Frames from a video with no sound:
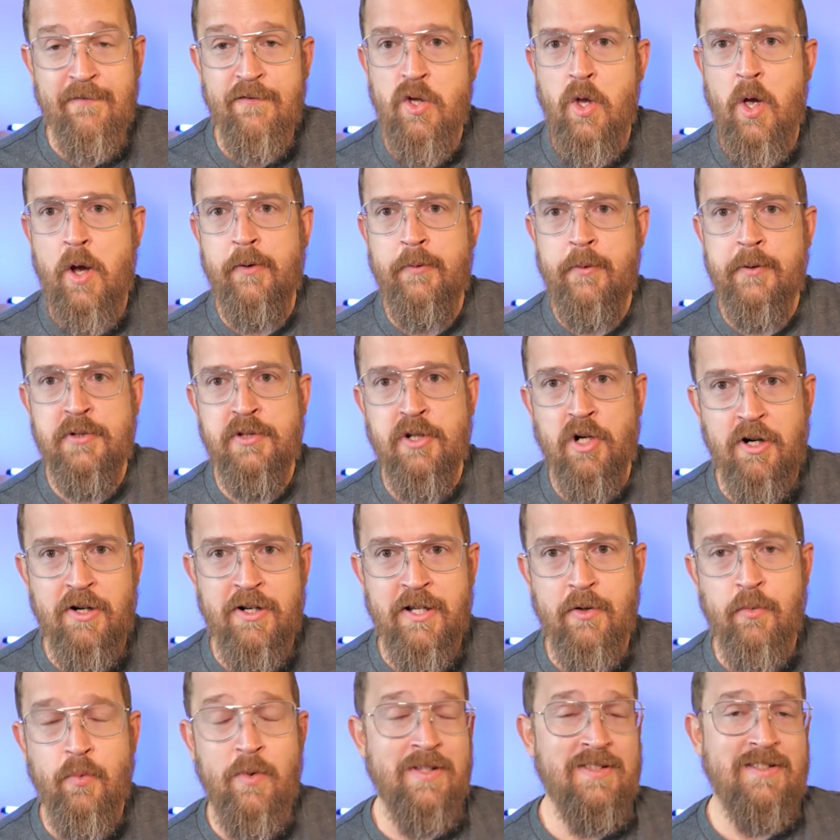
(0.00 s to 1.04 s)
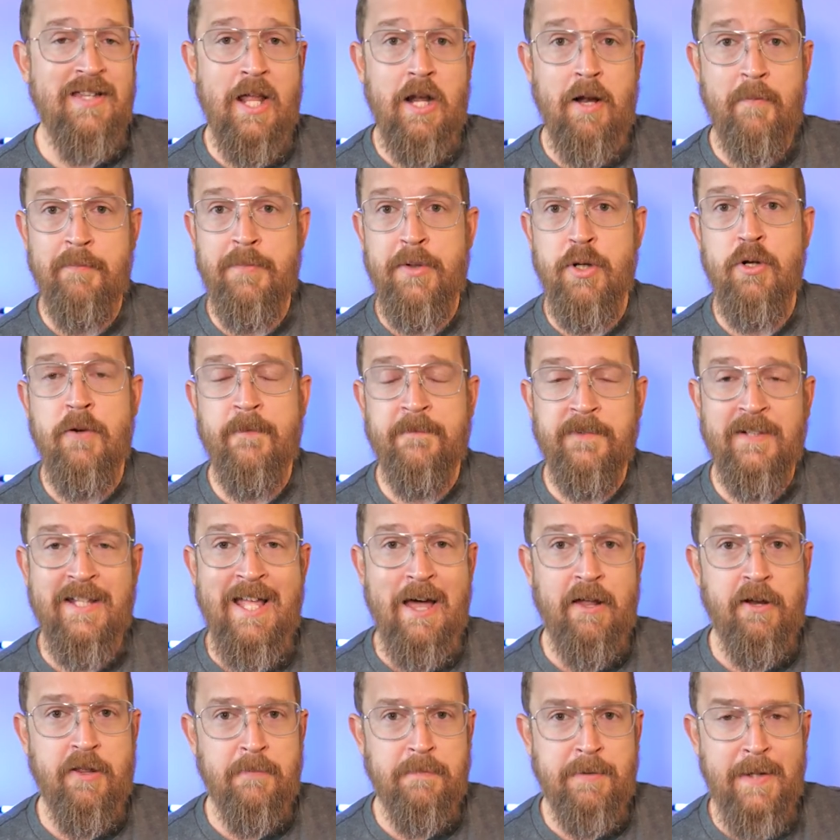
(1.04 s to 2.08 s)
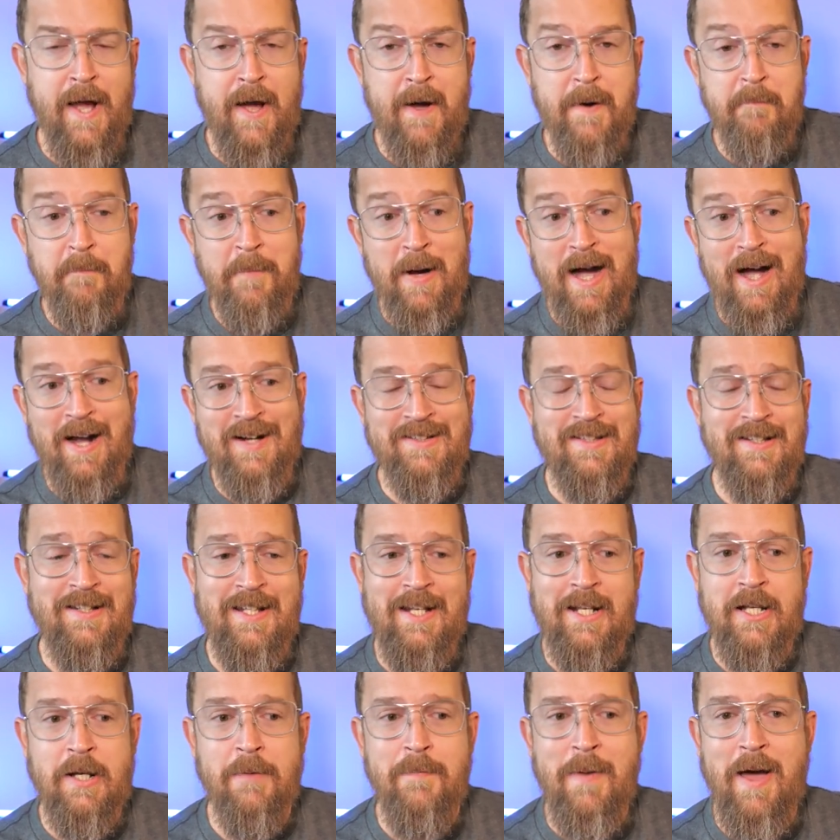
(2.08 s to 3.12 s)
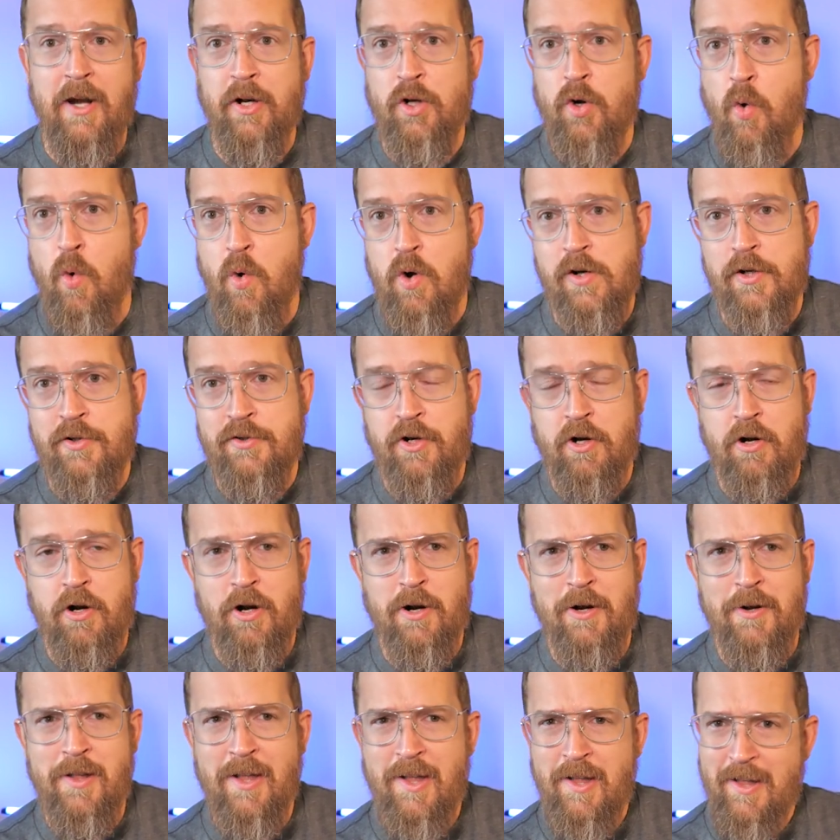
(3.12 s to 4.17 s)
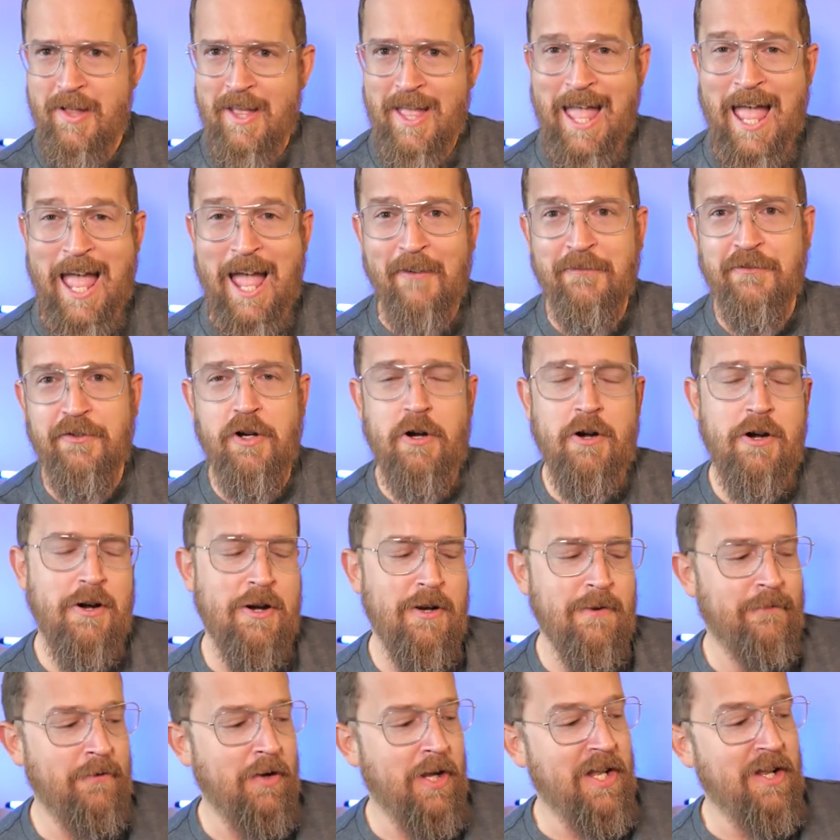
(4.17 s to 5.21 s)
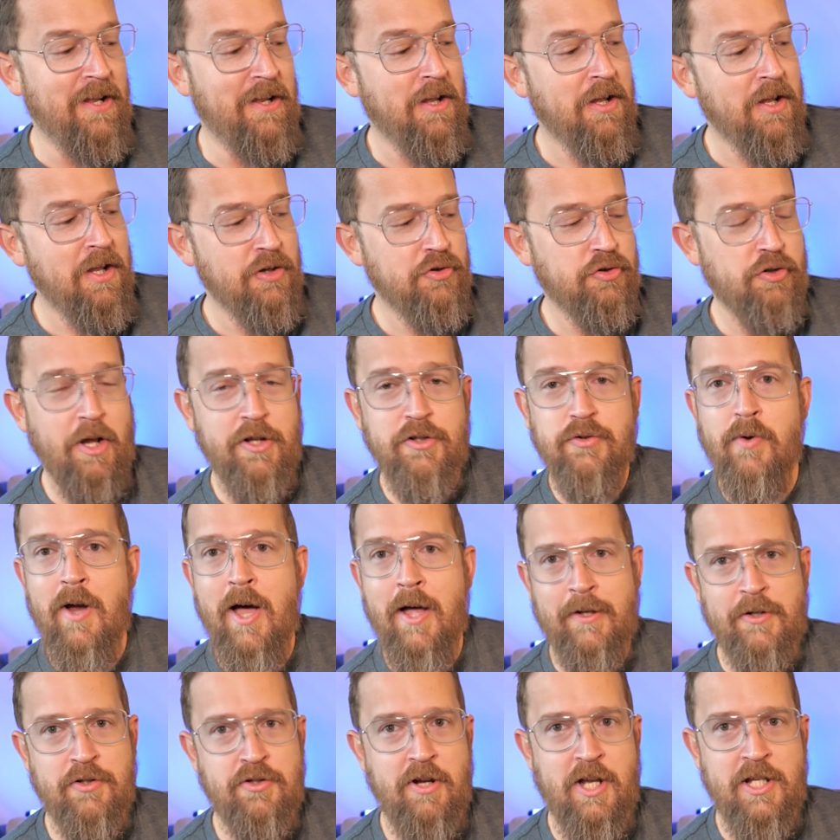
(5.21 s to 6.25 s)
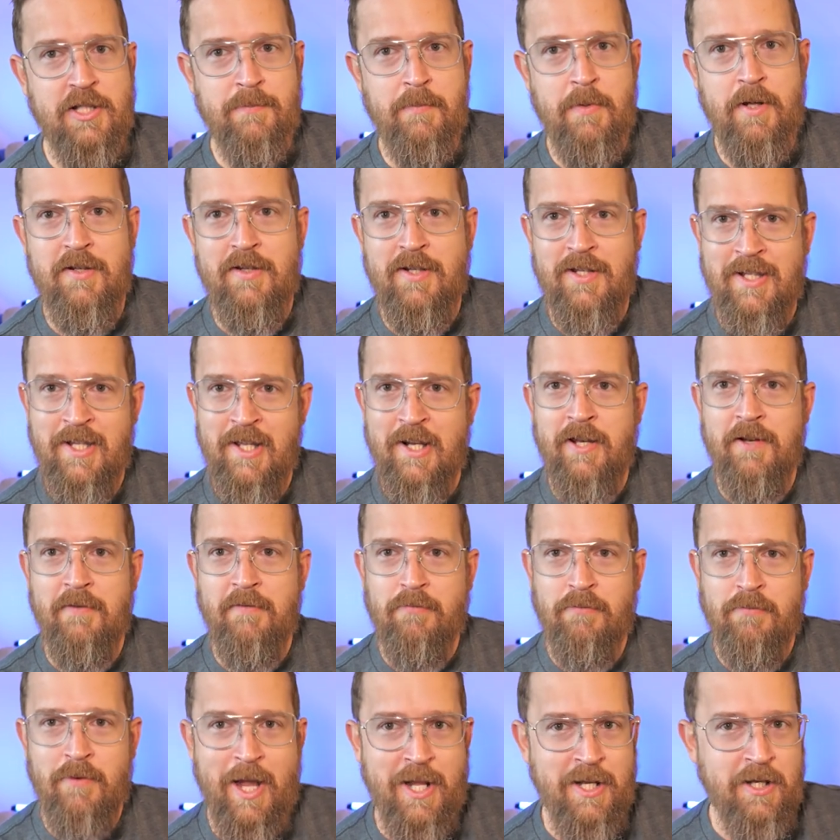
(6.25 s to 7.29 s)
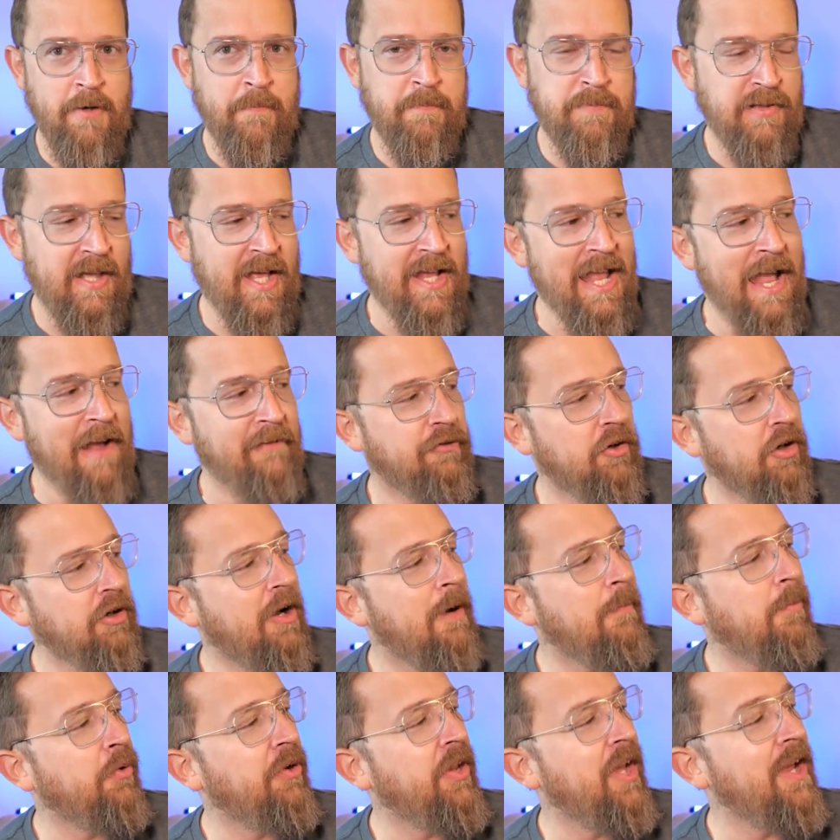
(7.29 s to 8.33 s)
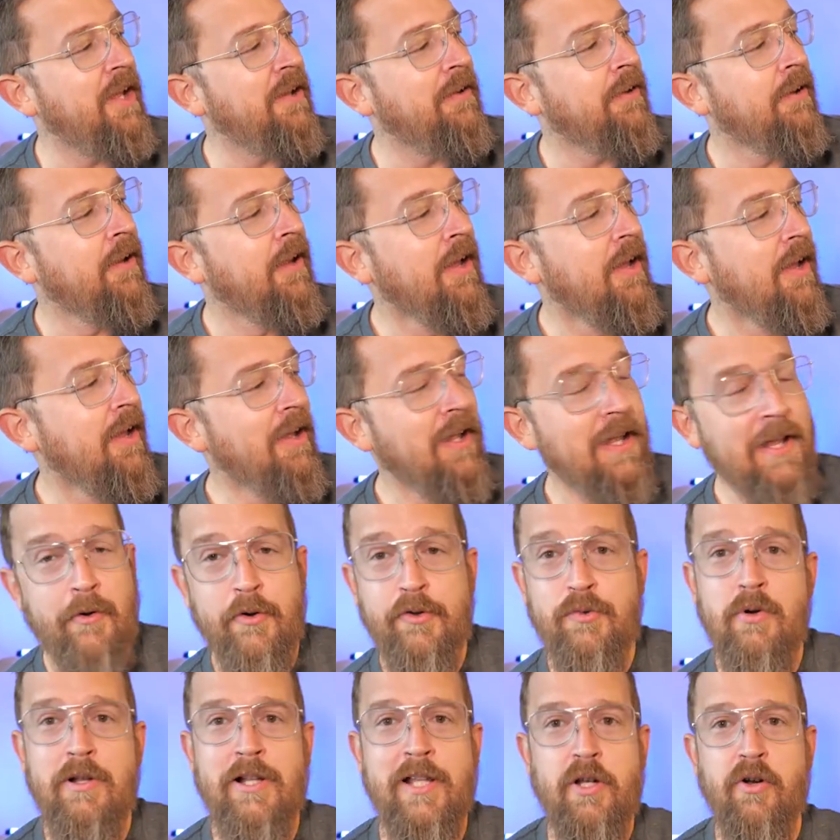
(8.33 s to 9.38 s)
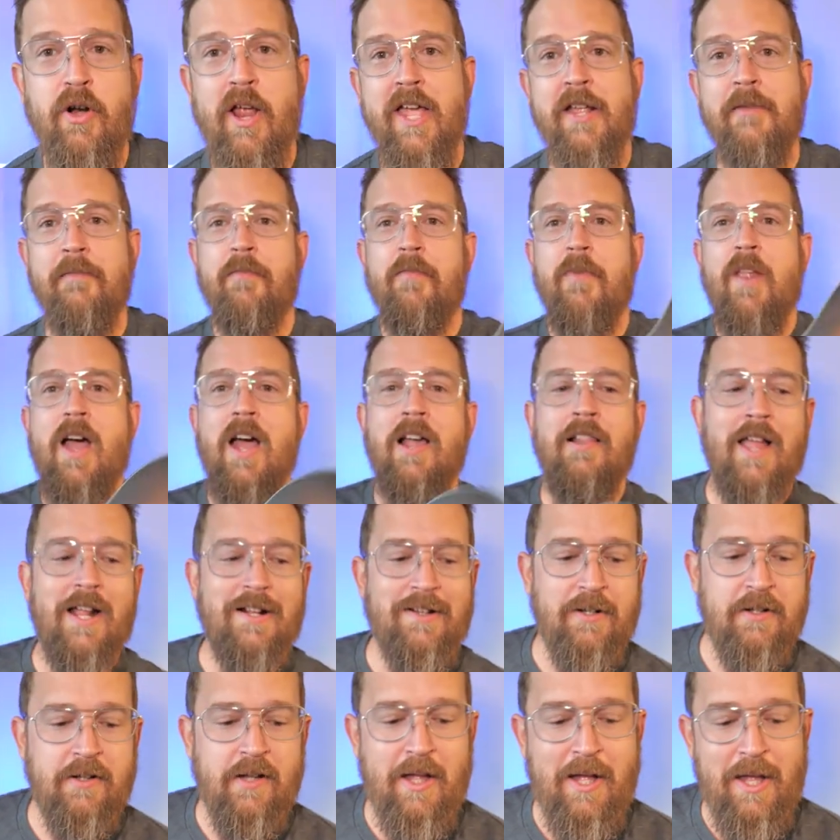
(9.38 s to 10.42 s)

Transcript: even though I returned it, was set up beautifully out of the box and needed about a quarter turn, half turn of a truss rod adjustment to get it right into play after a couple days. It was really great. I liked it a